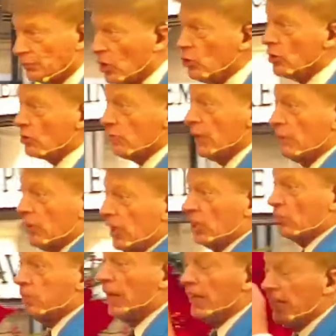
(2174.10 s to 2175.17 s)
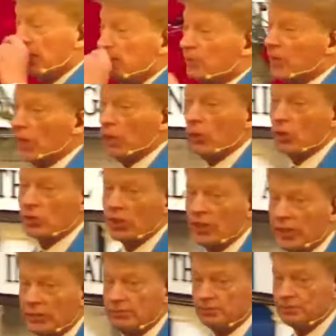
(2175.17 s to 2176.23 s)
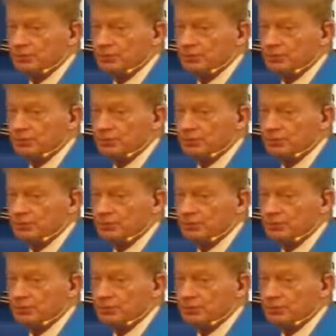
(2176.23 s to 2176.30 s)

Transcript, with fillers: You just remember this, buddy. The Lord's looking.